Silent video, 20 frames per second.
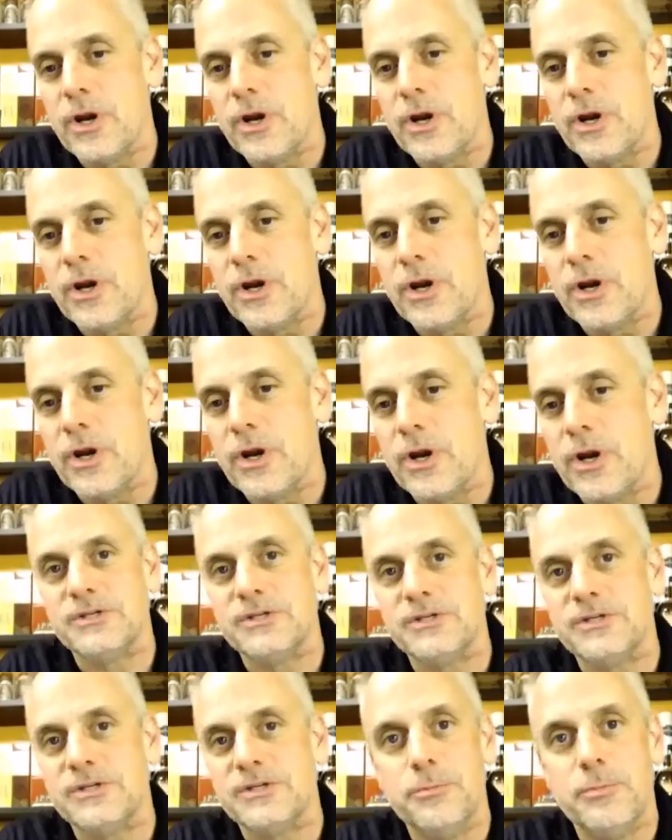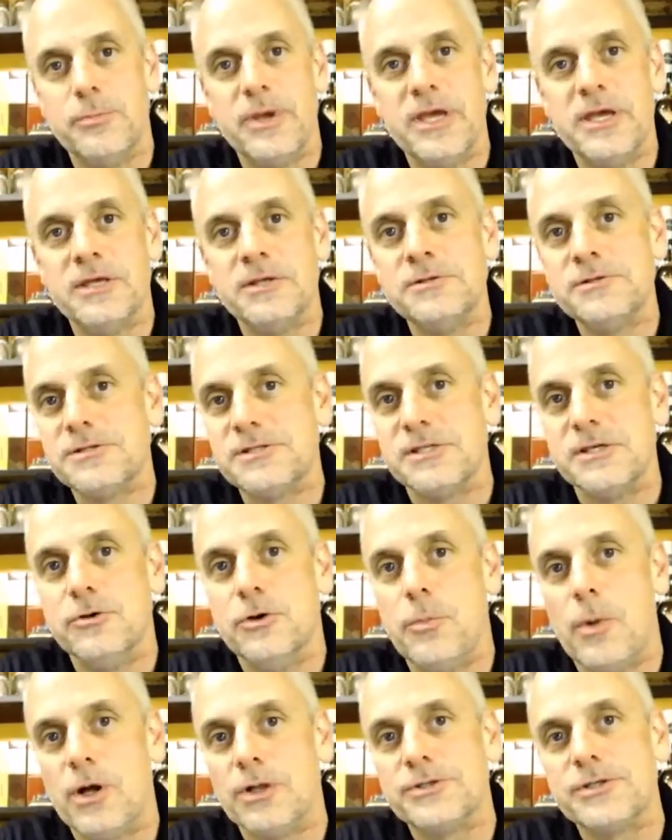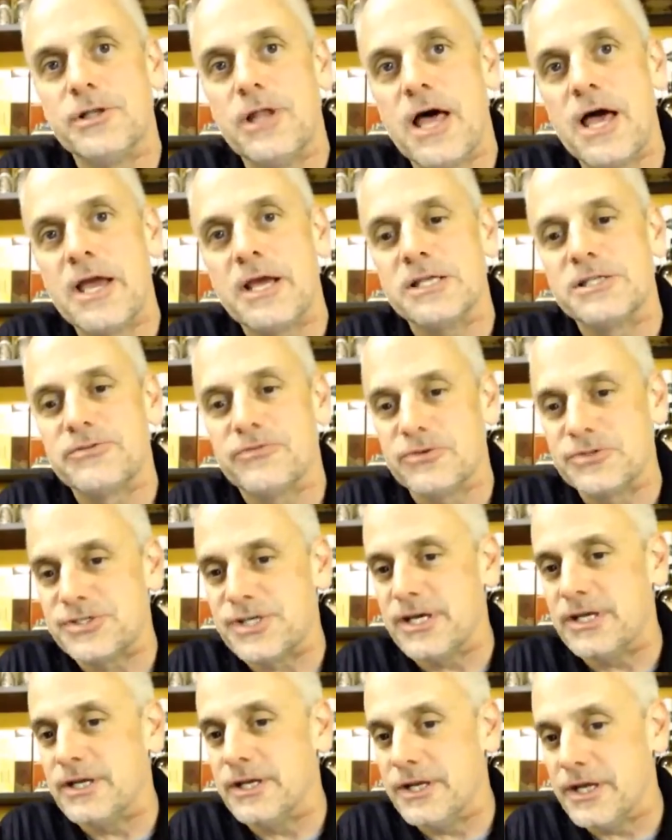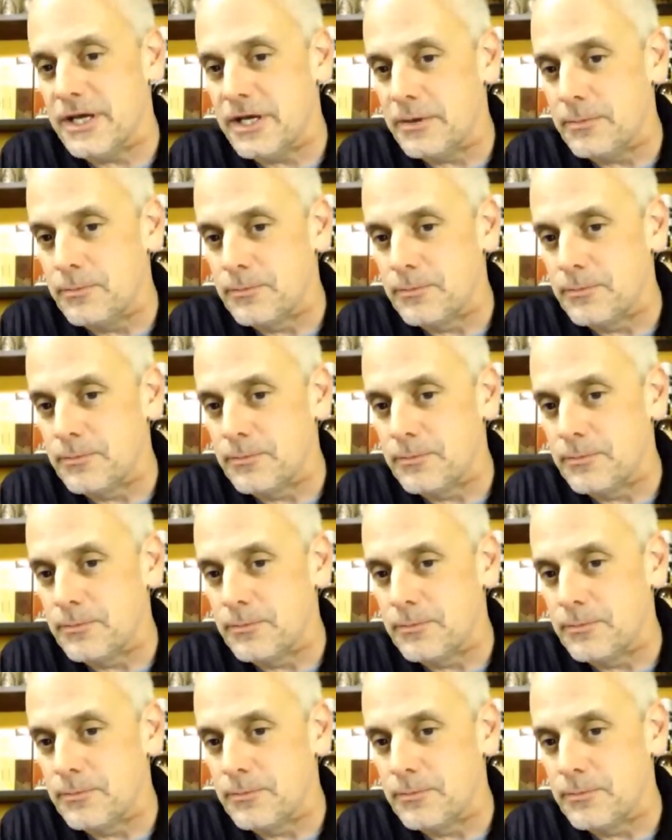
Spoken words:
Thanks to Ben, Single Malt Alliance, for setting it up.